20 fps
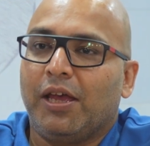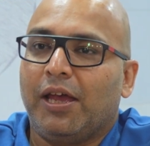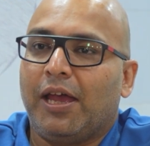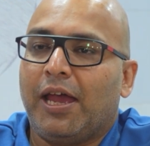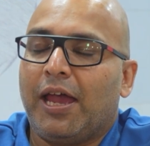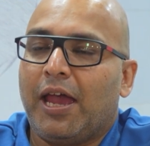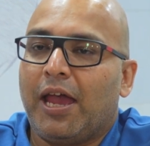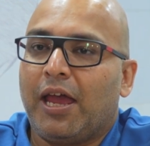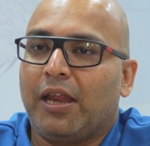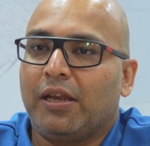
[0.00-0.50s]

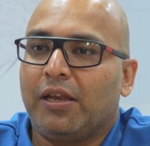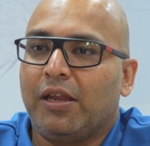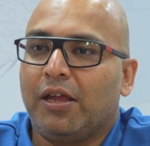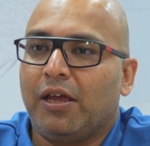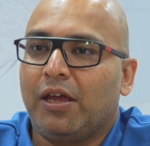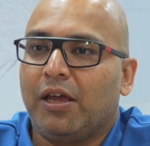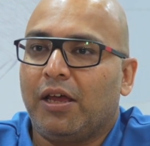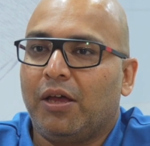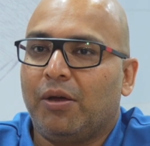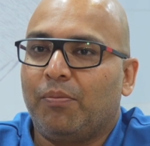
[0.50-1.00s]
And
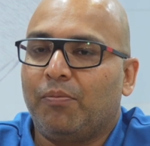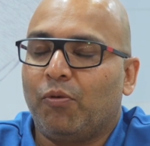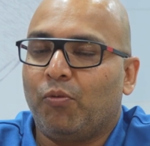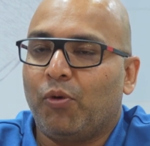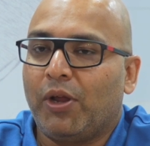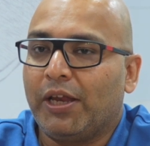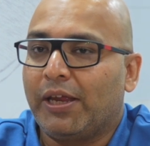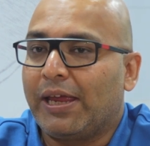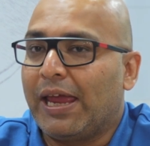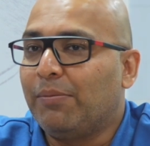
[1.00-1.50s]

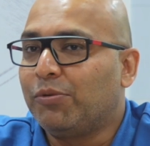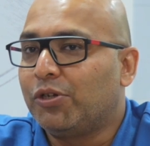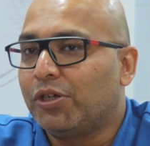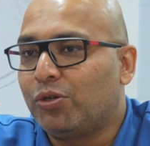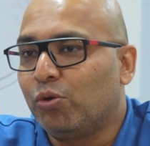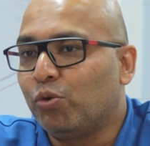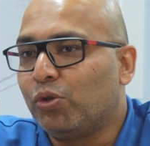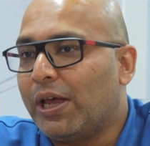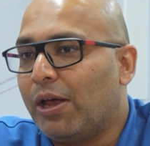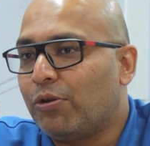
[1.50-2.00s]
when it came to
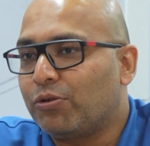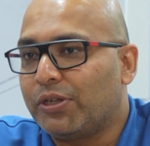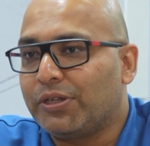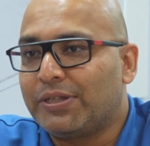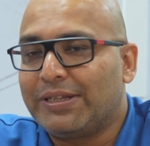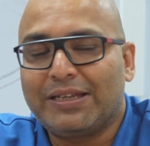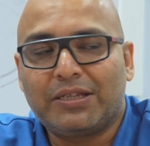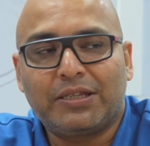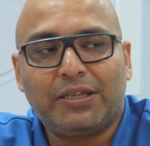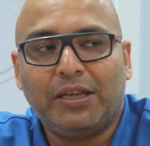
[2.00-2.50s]

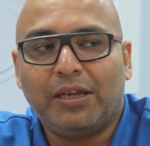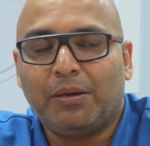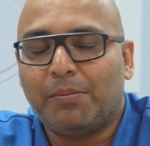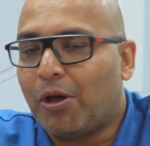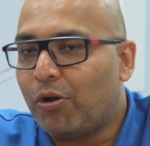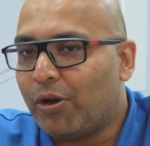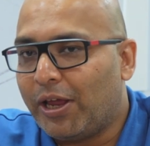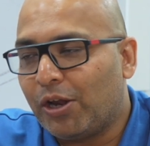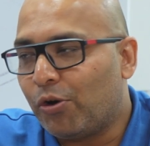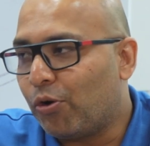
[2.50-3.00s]
2016,
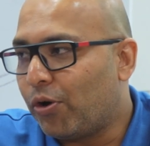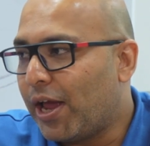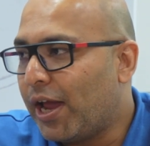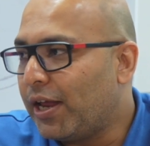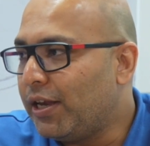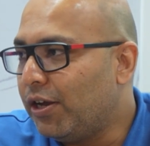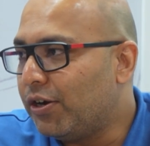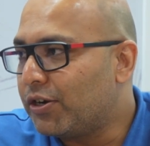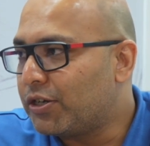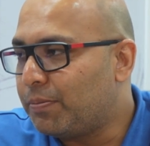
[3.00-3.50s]
about 8 or
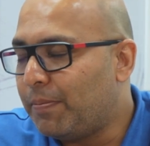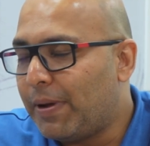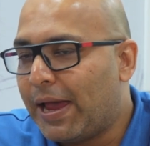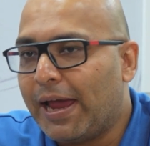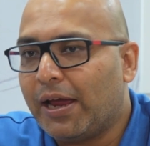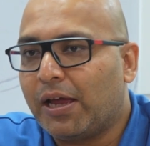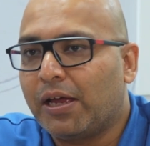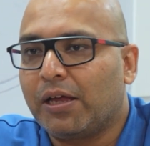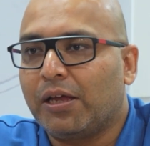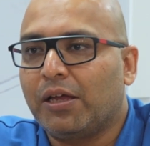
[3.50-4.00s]
9 years
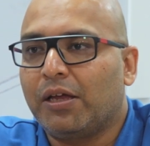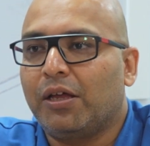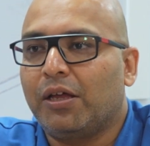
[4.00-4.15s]
back,